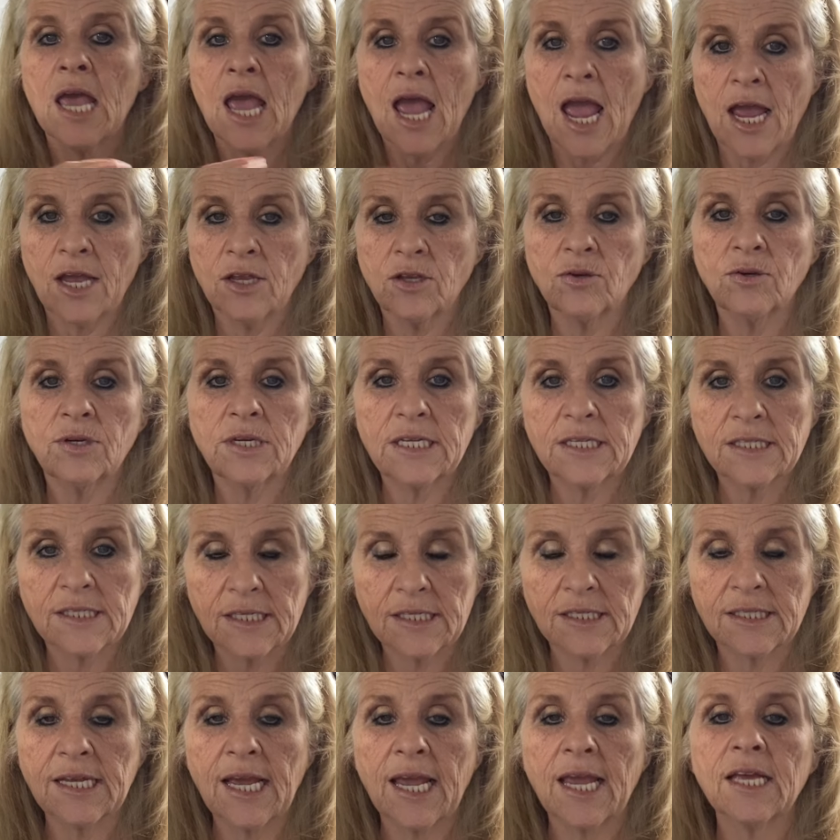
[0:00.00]
and you need to
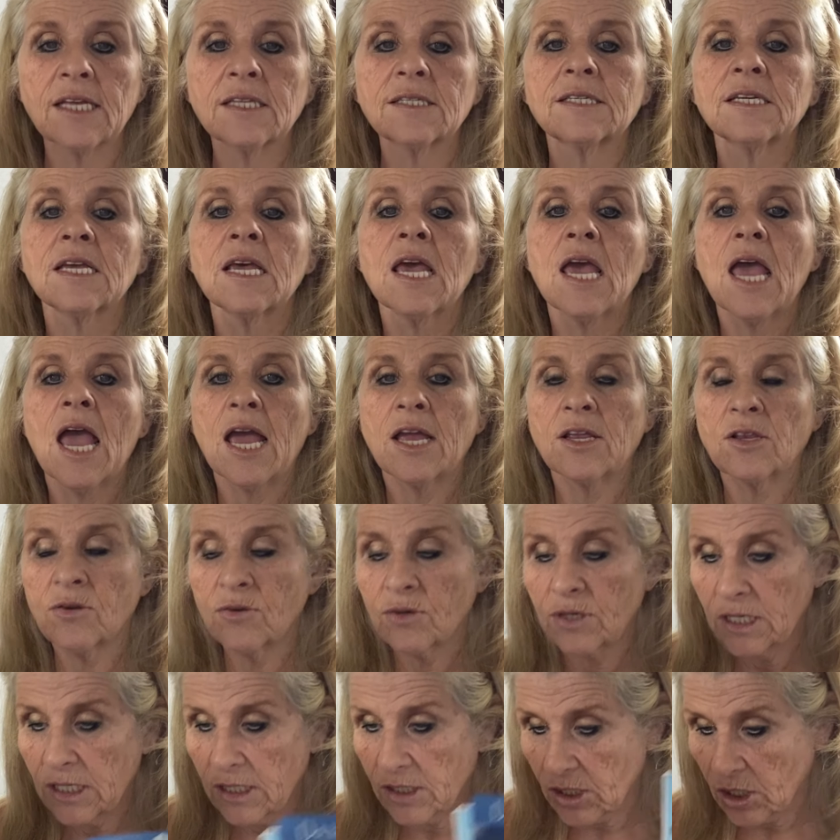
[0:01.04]
dance, and you
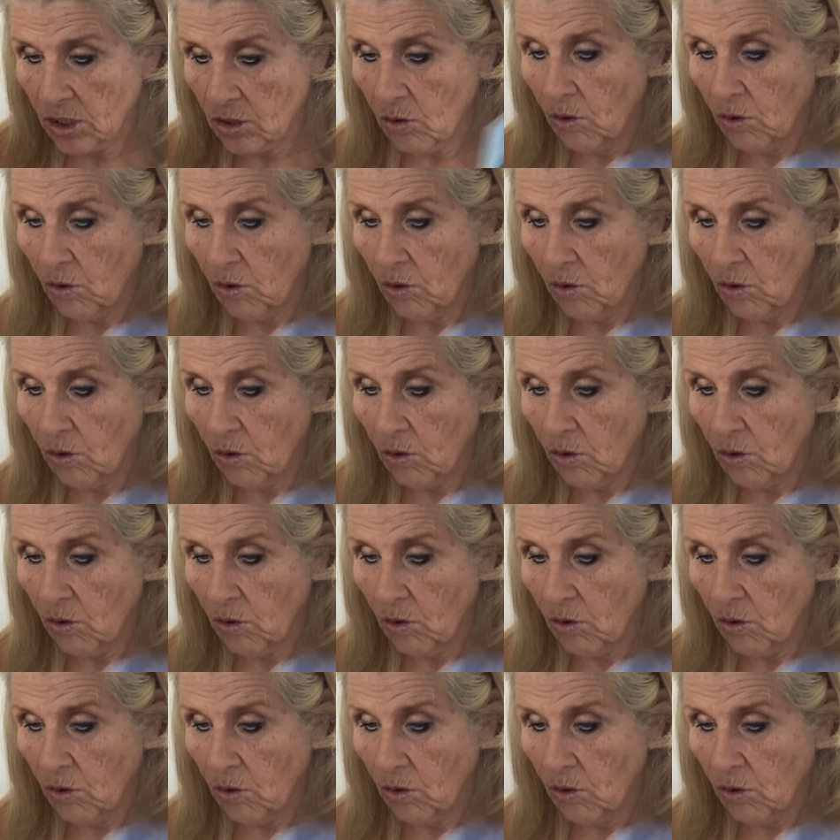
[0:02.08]
need to